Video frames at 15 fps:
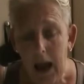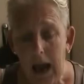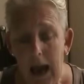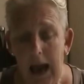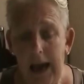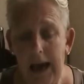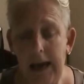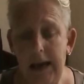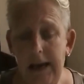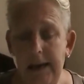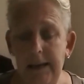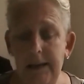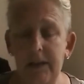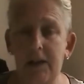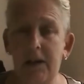
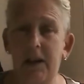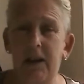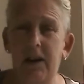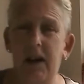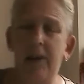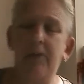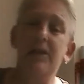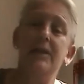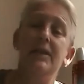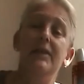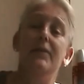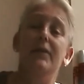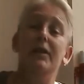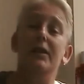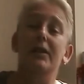And I
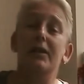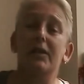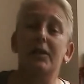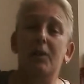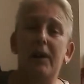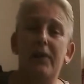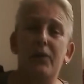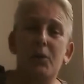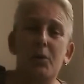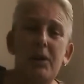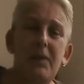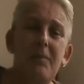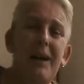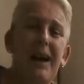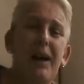receive quite a few
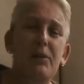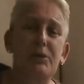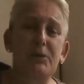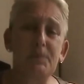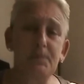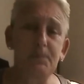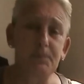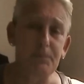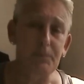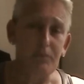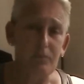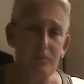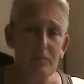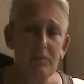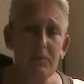emails
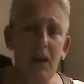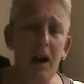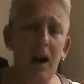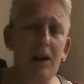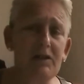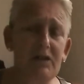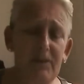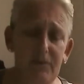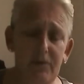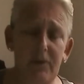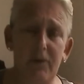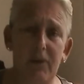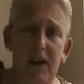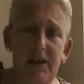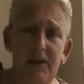asking for
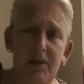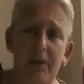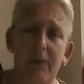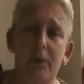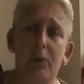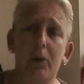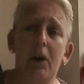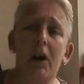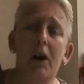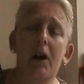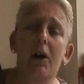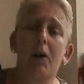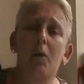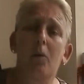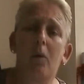advice. So I thought,
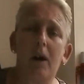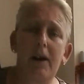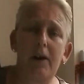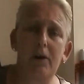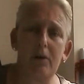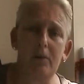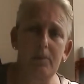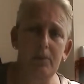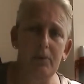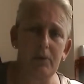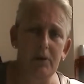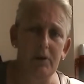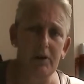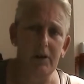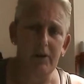why not
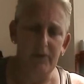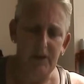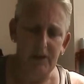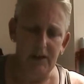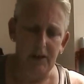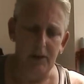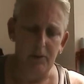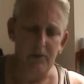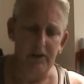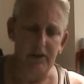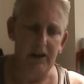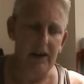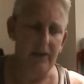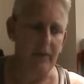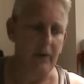put a video
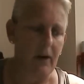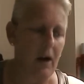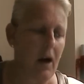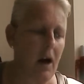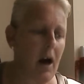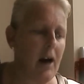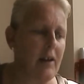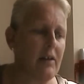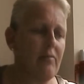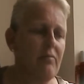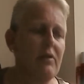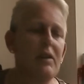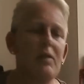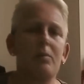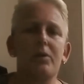together? I don't
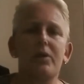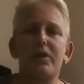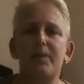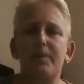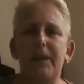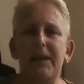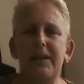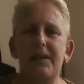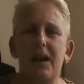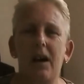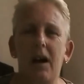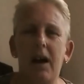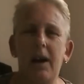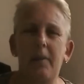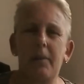really want to spend
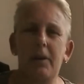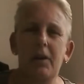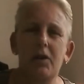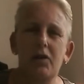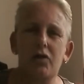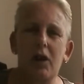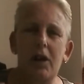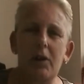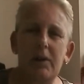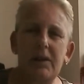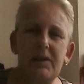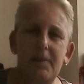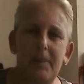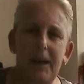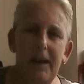time trying to
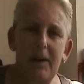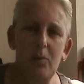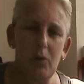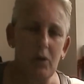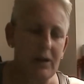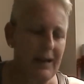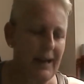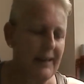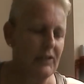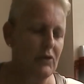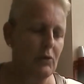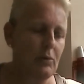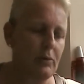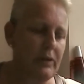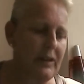explain what gang
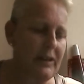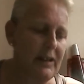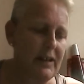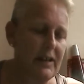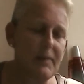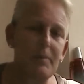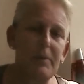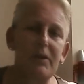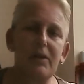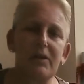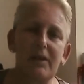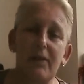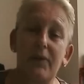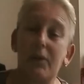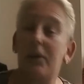stalking is, because
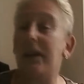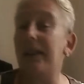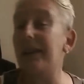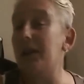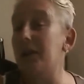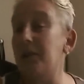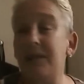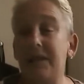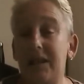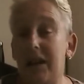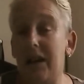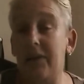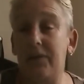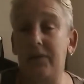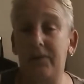I feel like there's
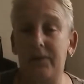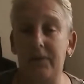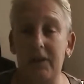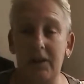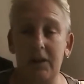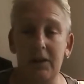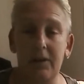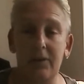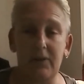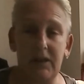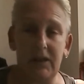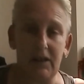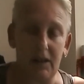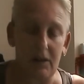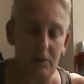enough
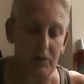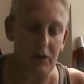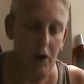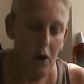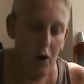videos